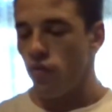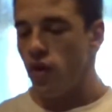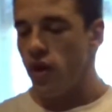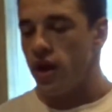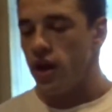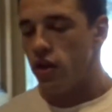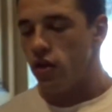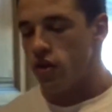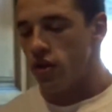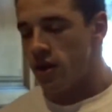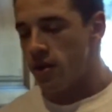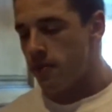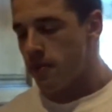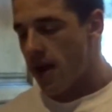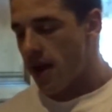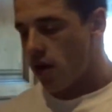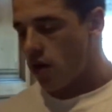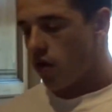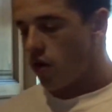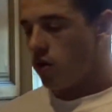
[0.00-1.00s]
really good in
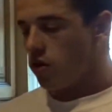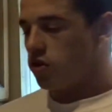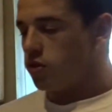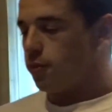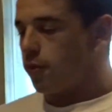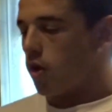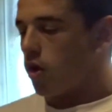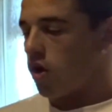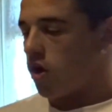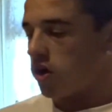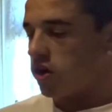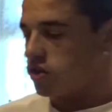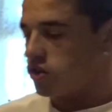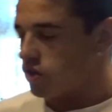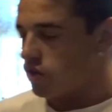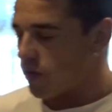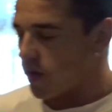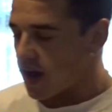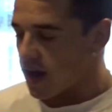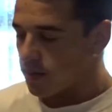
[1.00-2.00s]
macros per 100
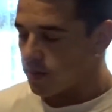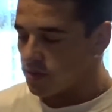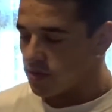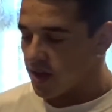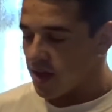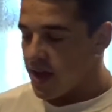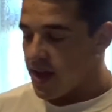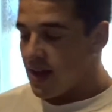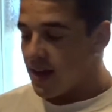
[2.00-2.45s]
grams.